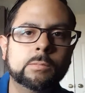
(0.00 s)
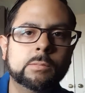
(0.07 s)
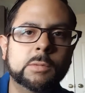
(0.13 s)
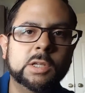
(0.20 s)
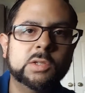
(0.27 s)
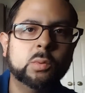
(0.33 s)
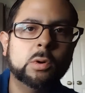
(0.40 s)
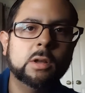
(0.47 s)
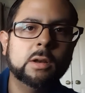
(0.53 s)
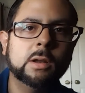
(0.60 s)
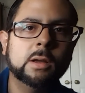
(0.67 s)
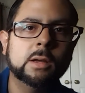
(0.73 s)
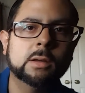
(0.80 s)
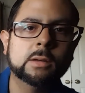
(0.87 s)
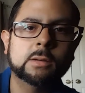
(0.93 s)
This one,
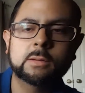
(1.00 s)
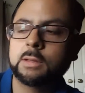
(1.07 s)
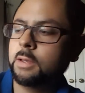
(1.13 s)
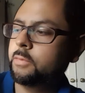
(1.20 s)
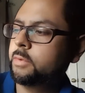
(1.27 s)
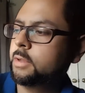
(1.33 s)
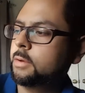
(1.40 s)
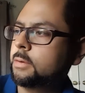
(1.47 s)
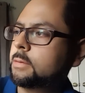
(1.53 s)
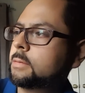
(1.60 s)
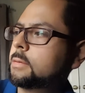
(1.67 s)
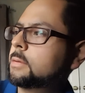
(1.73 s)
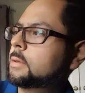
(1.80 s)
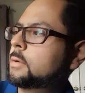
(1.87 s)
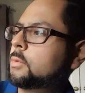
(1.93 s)
definitely
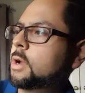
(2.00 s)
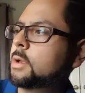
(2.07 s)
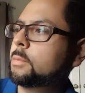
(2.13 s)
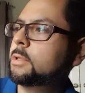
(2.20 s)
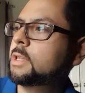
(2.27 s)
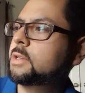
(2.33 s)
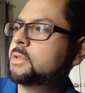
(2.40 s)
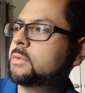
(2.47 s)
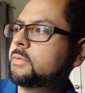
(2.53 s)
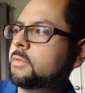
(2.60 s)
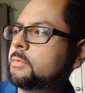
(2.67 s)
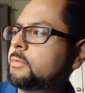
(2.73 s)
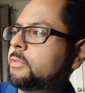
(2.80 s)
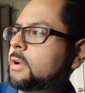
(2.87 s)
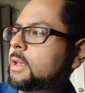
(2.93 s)
a recommendation
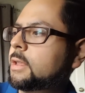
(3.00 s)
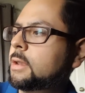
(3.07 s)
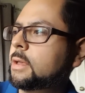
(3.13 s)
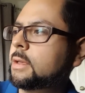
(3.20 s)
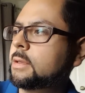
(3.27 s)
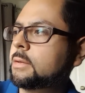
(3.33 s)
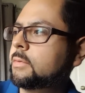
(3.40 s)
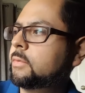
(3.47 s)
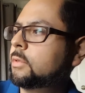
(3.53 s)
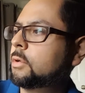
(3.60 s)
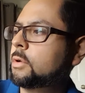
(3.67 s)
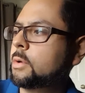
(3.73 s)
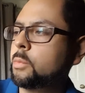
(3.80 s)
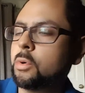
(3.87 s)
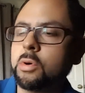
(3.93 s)
from Fred,
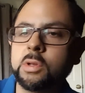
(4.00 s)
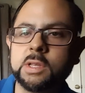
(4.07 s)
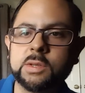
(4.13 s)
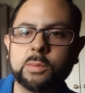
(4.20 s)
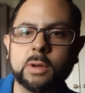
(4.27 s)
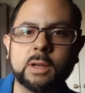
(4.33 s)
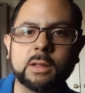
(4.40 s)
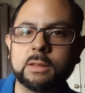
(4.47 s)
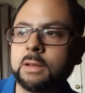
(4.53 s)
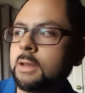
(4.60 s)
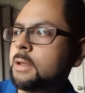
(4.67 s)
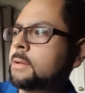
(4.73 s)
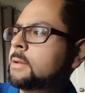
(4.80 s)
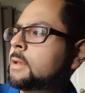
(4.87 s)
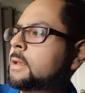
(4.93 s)
Floating Points by
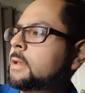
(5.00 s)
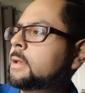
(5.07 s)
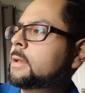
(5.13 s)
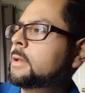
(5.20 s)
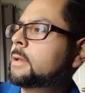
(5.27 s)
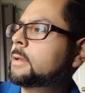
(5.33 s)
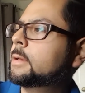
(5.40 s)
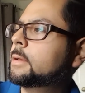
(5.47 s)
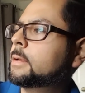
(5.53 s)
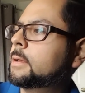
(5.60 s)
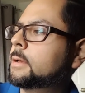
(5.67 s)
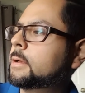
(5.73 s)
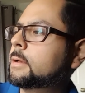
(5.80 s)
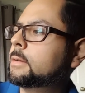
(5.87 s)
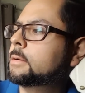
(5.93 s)
Alina,
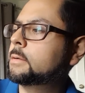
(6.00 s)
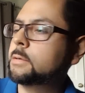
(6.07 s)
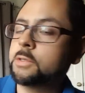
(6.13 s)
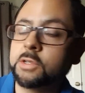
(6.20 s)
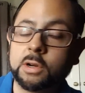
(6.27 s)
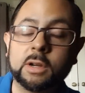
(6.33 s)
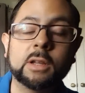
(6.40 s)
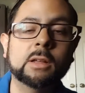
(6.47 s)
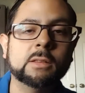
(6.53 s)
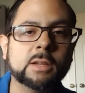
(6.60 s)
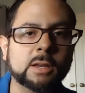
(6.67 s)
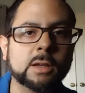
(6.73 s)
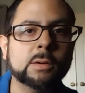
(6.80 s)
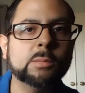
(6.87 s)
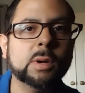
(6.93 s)

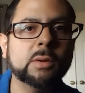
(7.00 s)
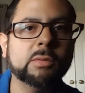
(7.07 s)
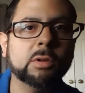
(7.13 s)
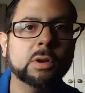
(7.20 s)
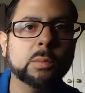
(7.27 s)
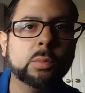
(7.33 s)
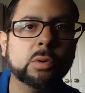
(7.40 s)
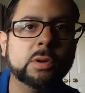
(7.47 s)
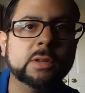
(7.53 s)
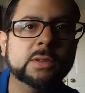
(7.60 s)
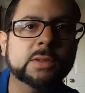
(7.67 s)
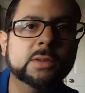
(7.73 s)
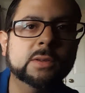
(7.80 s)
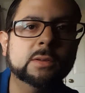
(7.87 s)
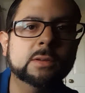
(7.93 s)
Alina by Floating
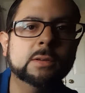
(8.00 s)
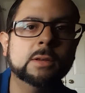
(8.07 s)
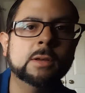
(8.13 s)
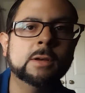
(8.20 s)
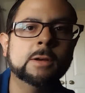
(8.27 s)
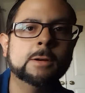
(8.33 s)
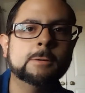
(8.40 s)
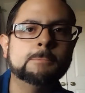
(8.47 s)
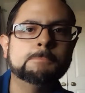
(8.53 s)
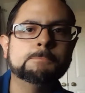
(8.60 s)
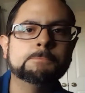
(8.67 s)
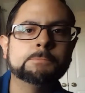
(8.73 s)
Points. I